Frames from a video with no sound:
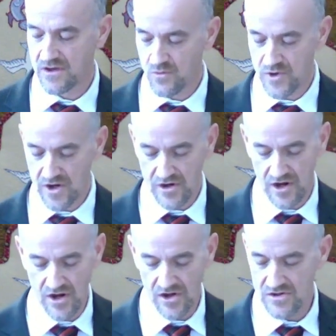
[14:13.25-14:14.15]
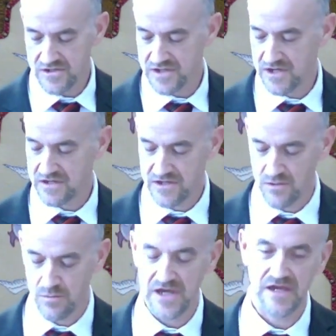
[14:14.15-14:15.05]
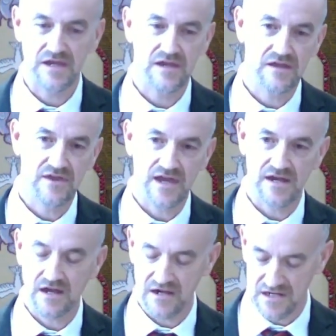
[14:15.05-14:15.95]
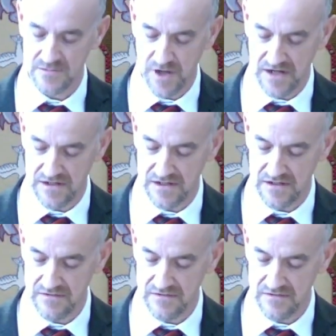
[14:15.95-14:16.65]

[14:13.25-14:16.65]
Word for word: we are called to be that unexpected,